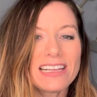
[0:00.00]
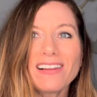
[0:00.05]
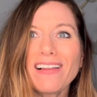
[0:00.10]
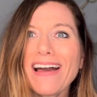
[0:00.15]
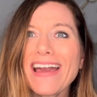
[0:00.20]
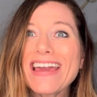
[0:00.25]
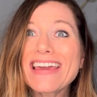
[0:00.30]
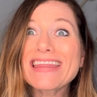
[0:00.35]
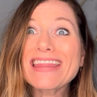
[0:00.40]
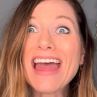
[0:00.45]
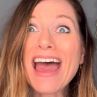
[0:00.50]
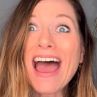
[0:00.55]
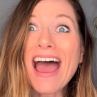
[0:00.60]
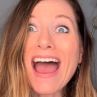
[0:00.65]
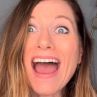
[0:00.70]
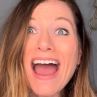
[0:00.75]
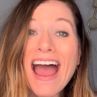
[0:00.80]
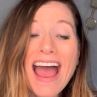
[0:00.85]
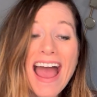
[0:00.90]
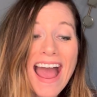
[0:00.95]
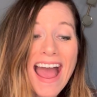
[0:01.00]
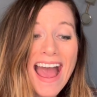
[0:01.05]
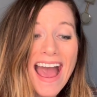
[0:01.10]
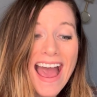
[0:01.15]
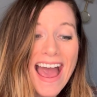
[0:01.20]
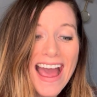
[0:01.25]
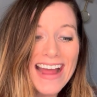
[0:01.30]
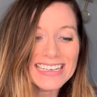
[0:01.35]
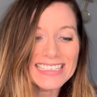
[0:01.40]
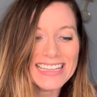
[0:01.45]
like
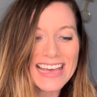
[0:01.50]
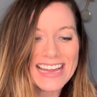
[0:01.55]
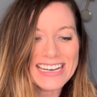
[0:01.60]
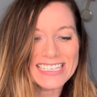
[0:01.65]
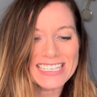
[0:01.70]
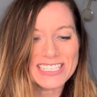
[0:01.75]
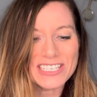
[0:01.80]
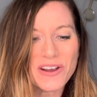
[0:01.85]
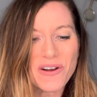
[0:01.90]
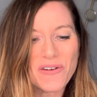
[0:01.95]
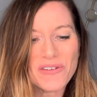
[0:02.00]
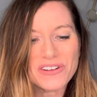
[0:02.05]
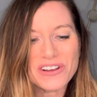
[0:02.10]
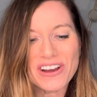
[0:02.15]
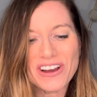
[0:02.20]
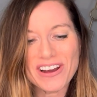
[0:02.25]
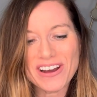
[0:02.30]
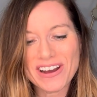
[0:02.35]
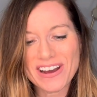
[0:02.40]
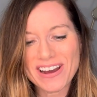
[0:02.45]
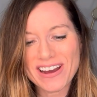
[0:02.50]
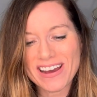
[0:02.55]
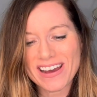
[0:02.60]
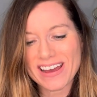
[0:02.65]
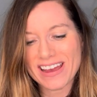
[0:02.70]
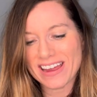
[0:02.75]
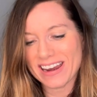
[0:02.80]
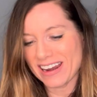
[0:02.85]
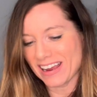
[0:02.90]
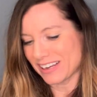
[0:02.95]
that. That is so
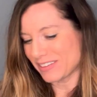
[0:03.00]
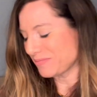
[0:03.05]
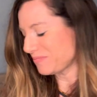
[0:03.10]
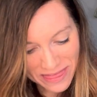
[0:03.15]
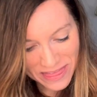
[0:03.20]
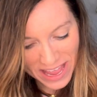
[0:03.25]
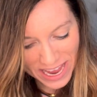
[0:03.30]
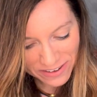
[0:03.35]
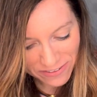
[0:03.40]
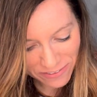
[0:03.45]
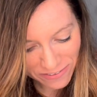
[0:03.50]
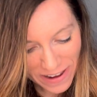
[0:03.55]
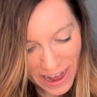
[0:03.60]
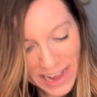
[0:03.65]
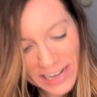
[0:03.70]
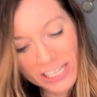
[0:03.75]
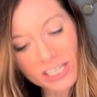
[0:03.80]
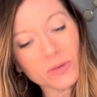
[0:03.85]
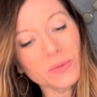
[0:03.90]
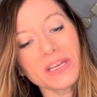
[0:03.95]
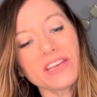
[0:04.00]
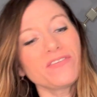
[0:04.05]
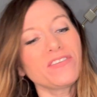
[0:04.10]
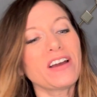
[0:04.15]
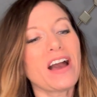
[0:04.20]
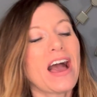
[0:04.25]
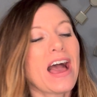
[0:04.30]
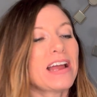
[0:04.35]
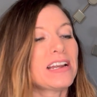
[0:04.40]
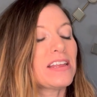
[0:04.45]
good. And then finally, we've
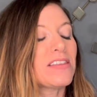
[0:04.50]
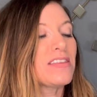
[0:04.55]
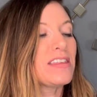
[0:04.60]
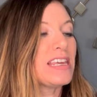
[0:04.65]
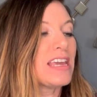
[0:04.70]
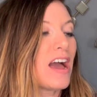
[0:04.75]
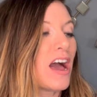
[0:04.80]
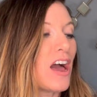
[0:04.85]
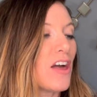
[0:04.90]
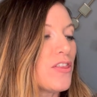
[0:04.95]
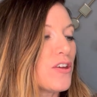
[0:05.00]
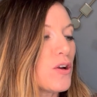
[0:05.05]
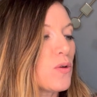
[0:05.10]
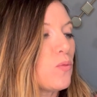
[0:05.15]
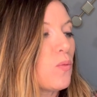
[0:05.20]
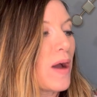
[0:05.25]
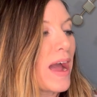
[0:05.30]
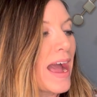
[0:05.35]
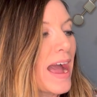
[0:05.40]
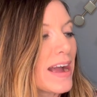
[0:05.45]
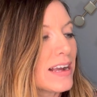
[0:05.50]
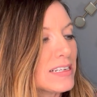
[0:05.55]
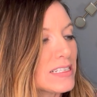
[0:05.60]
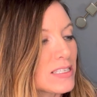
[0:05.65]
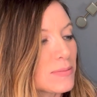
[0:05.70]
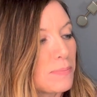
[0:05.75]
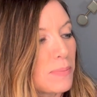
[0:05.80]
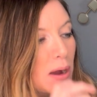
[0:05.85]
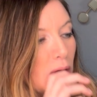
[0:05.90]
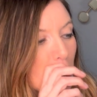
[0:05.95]
got the other wax
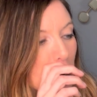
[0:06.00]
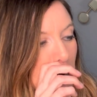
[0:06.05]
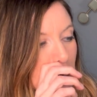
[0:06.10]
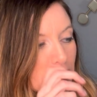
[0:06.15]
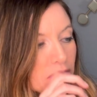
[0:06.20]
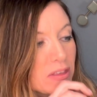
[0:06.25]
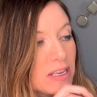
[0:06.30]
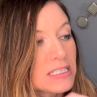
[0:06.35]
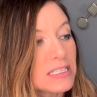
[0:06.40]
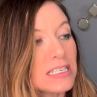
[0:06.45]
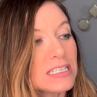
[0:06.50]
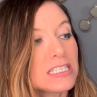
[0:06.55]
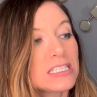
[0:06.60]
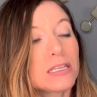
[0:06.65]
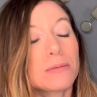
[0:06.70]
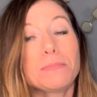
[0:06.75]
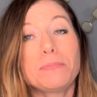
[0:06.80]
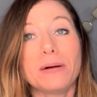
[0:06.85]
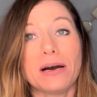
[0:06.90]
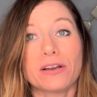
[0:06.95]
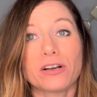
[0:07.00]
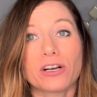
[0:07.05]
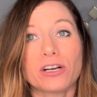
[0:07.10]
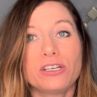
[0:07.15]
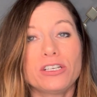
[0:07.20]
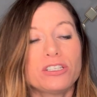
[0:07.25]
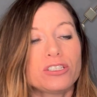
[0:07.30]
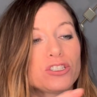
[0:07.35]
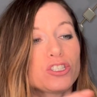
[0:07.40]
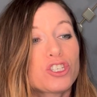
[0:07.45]
bark. This is the
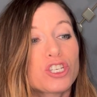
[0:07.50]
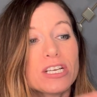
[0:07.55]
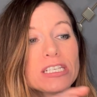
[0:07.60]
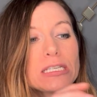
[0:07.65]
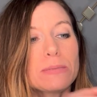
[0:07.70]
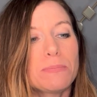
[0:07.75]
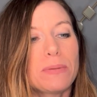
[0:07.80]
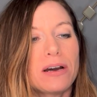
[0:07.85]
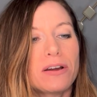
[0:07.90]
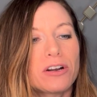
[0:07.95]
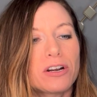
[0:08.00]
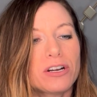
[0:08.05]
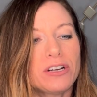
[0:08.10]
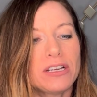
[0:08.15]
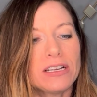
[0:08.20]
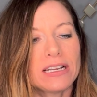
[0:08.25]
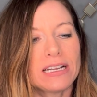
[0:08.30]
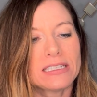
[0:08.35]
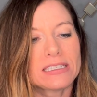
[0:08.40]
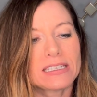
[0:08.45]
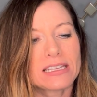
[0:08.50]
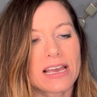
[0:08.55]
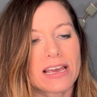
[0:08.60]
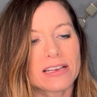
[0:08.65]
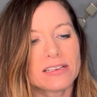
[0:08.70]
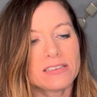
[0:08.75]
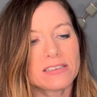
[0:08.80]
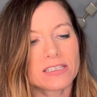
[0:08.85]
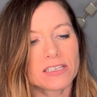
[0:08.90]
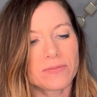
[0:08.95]
buttered, just buttered, it
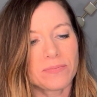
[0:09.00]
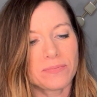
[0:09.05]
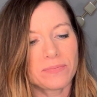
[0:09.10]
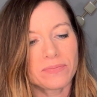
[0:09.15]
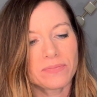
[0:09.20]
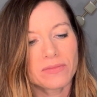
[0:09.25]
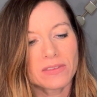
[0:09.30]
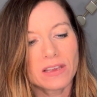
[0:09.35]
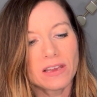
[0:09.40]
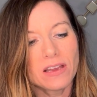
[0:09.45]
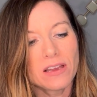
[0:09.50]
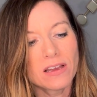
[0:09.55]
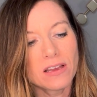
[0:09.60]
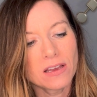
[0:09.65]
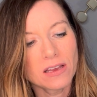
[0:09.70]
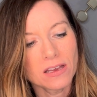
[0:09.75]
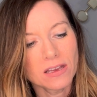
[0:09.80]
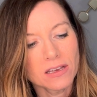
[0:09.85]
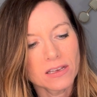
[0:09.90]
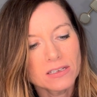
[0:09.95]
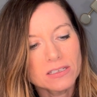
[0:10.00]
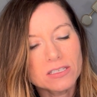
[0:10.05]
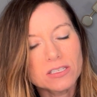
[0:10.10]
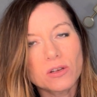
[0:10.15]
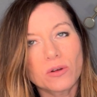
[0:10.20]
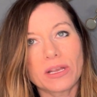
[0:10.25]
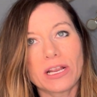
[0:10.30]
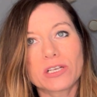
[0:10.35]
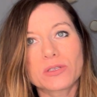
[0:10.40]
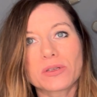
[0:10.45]
says.
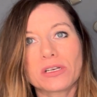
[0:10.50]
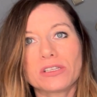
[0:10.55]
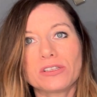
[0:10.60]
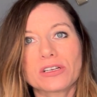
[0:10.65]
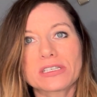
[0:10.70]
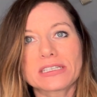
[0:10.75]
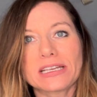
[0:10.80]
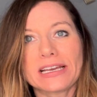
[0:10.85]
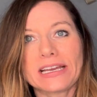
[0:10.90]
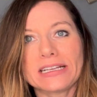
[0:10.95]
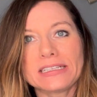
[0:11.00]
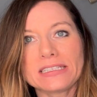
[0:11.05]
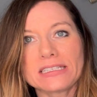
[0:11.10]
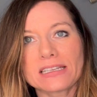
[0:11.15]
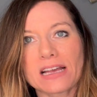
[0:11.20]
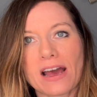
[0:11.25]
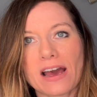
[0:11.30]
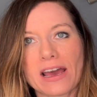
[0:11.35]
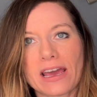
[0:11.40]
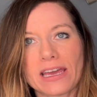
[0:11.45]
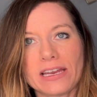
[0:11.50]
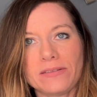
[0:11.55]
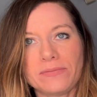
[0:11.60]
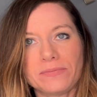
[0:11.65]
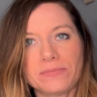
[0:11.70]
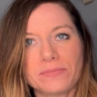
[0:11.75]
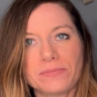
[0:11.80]
So here's what it looks like inside.